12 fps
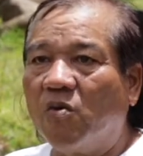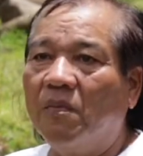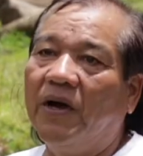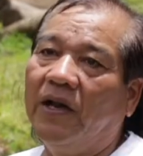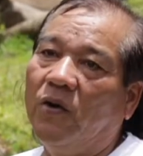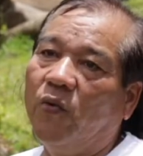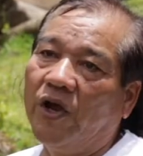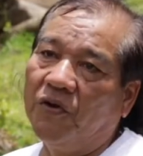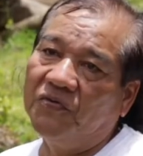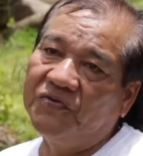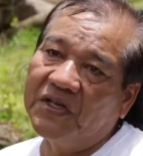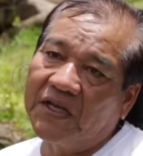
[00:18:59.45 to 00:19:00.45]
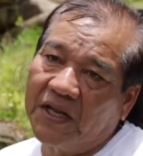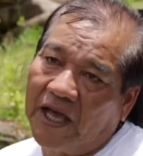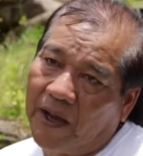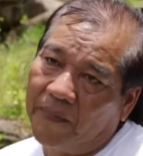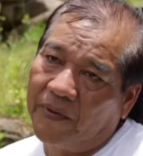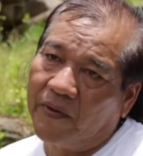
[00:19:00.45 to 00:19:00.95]
command where those things can
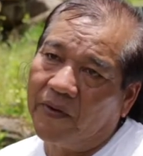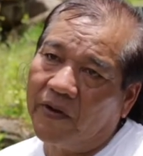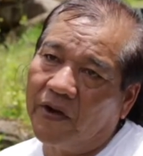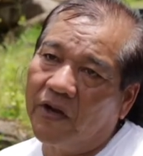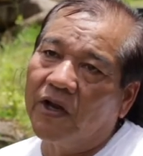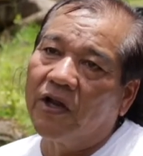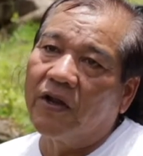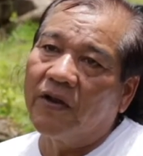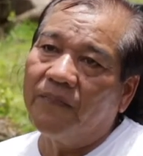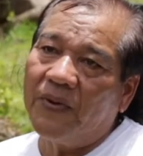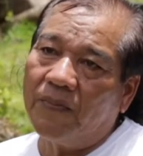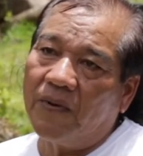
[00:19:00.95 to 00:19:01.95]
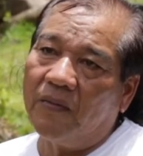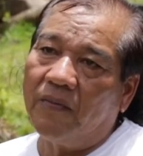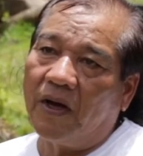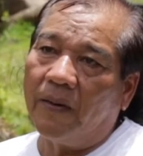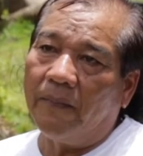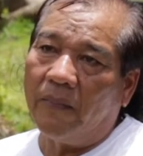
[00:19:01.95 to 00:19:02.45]
happen, then people are, are